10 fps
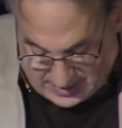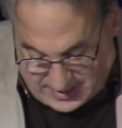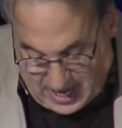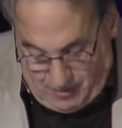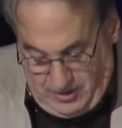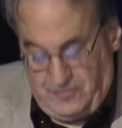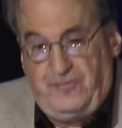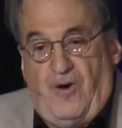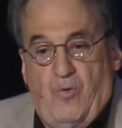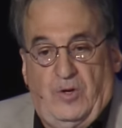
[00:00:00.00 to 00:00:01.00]
carrying
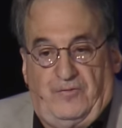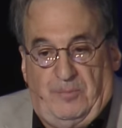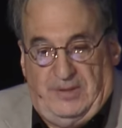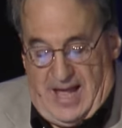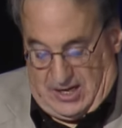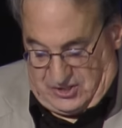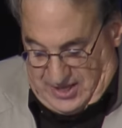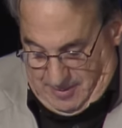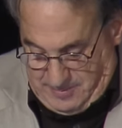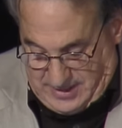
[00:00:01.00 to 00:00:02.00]
forward for blacks
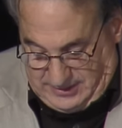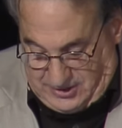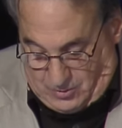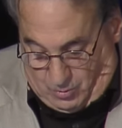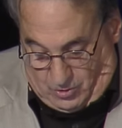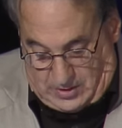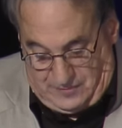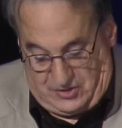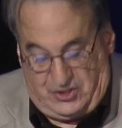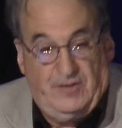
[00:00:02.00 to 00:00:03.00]
not merely the work of
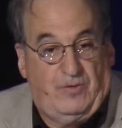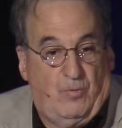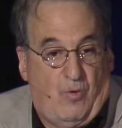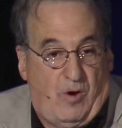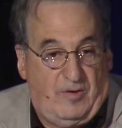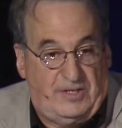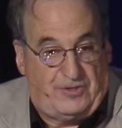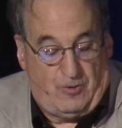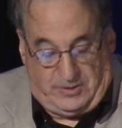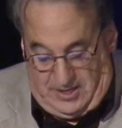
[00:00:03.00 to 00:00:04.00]
the Civil War and the
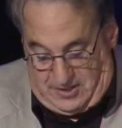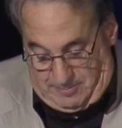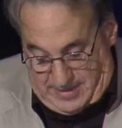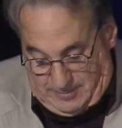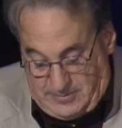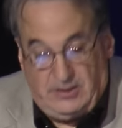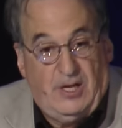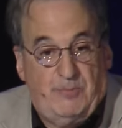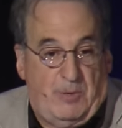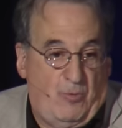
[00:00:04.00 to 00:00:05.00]
13th Amendment,
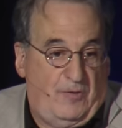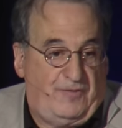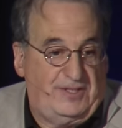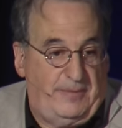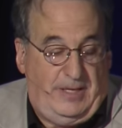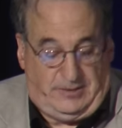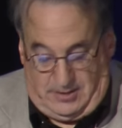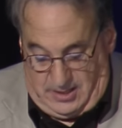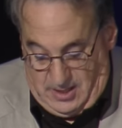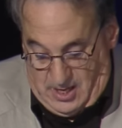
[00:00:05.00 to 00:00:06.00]
but more
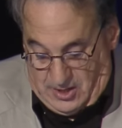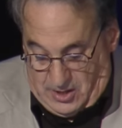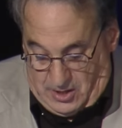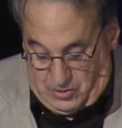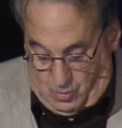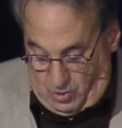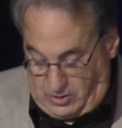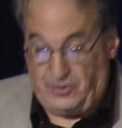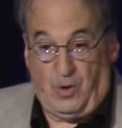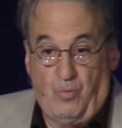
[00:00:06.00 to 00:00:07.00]
fundamentally, the
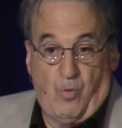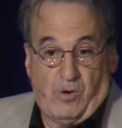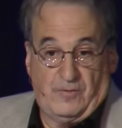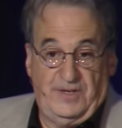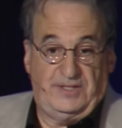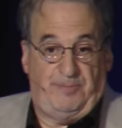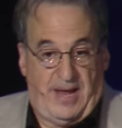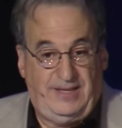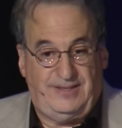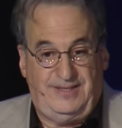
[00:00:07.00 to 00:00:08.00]
work of the War of
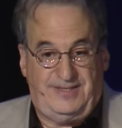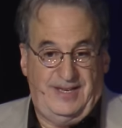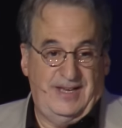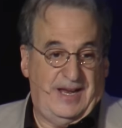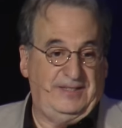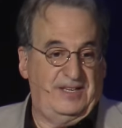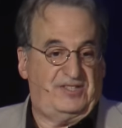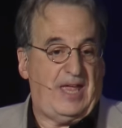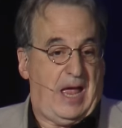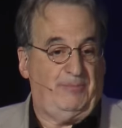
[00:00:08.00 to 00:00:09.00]
Independence and the
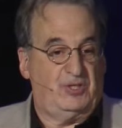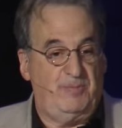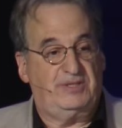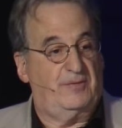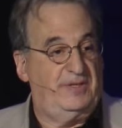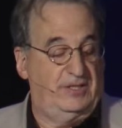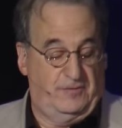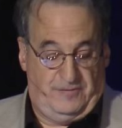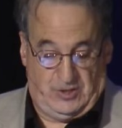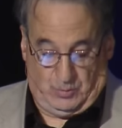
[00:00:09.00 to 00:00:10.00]
establishment of an
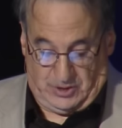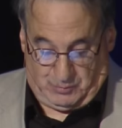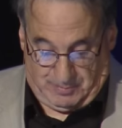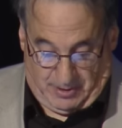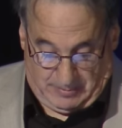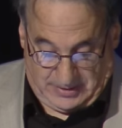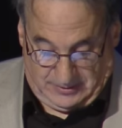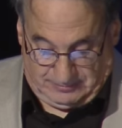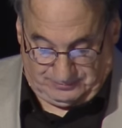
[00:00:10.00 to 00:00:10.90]
individualist republic.